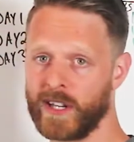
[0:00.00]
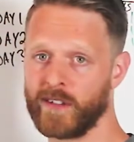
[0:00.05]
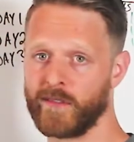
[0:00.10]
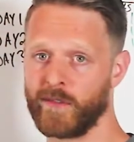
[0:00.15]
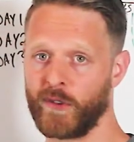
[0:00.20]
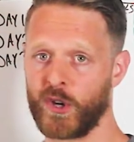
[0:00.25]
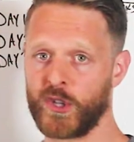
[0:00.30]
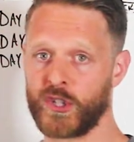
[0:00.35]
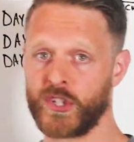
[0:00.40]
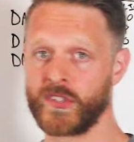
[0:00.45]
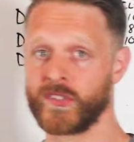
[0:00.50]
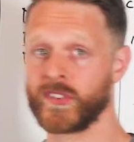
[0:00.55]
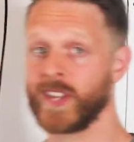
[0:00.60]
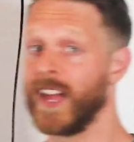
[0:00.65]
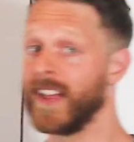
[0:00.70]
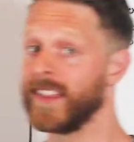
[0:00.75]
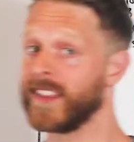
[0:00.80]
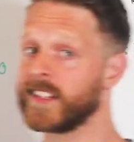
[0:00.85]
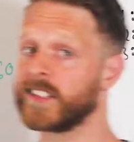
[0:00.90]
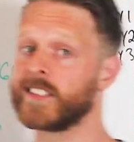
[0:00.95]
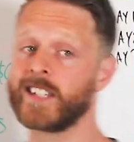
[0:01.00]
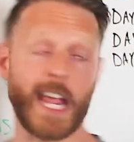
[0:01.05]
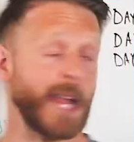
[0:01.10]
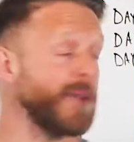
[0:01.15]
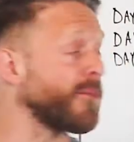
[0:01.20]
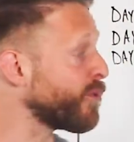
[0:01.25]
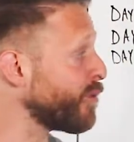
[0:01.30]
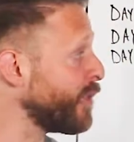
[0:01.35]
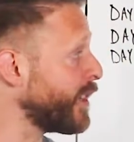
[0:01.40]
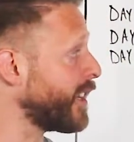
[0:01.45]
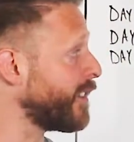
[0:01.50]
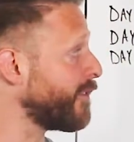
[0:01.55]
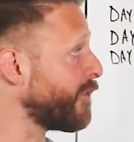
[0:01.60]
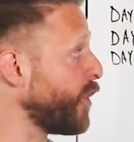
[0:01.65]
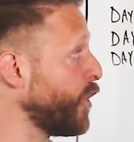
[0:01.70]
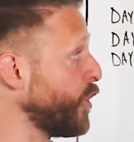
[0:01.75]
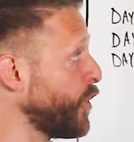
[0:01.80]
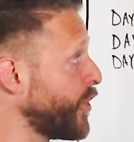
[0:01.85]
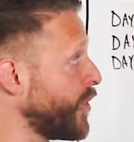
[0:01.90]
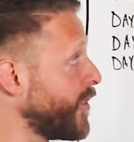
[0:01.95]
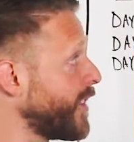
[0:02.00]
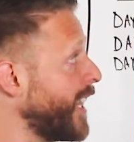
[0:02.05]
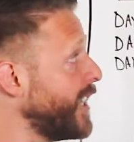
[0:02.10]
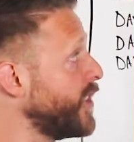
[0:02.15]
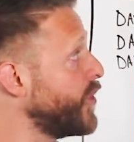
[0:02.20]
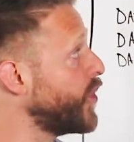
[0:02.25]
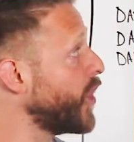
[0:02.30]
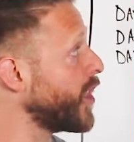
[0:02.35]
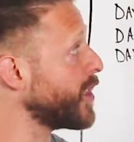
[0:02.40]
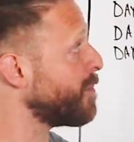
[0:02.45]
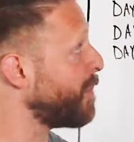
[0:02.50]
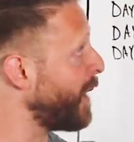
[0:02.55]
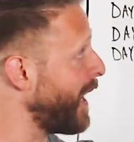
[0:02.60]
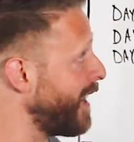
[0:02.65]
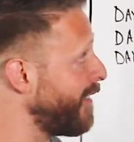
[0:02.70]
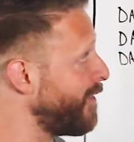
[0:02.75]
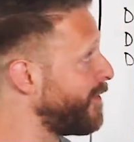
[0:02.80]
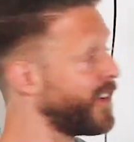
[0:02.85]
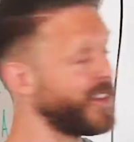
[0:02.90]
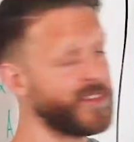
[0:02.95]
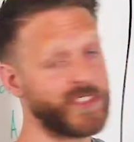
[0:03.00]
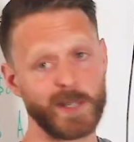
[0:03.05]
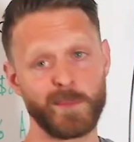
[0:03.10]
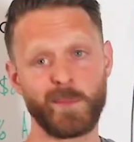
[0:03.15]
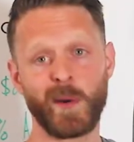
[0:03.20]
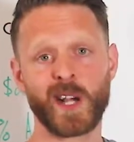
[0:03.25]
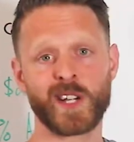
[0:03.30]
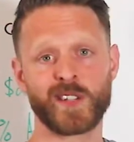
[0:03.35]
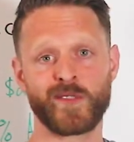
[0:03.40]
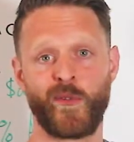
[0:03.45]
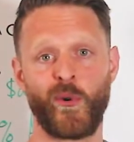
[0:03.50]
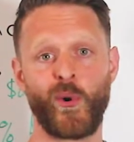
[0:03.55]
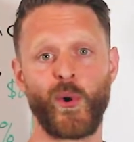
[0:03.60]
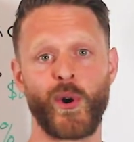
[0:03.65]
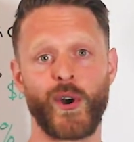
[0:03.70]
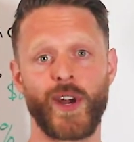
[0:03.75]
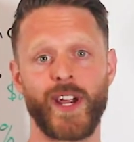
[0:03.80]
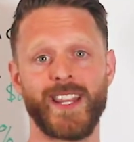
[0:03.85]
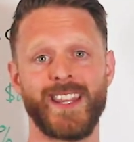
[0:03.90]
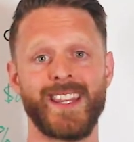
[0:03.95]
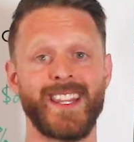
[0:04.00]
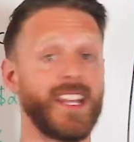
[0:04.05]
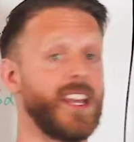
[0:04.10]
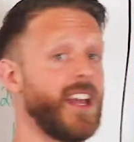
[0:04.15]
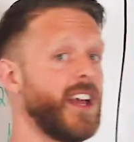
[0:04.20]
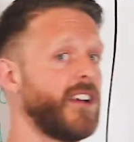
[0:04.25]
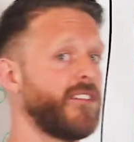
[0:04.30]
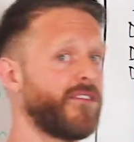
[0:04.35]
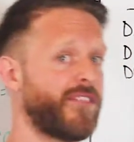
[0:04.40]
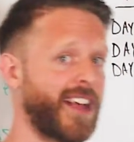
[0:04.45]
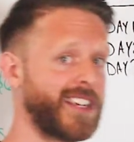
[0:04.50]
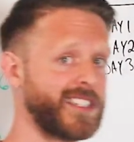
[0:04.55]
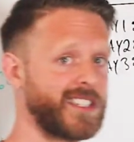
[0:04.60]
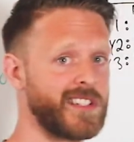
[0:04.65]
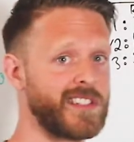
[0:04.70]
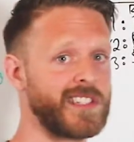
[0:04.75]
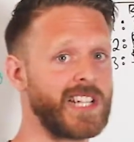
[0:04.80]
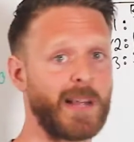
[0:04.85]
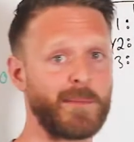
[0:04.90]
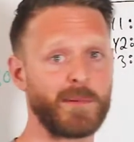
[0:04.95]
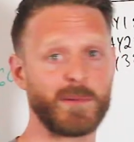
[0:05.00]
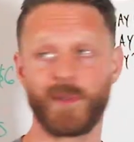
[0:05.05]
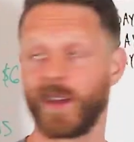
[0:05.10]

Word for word: conversions. The same three conversions I just paid 50 bucks for in the fast and sloppy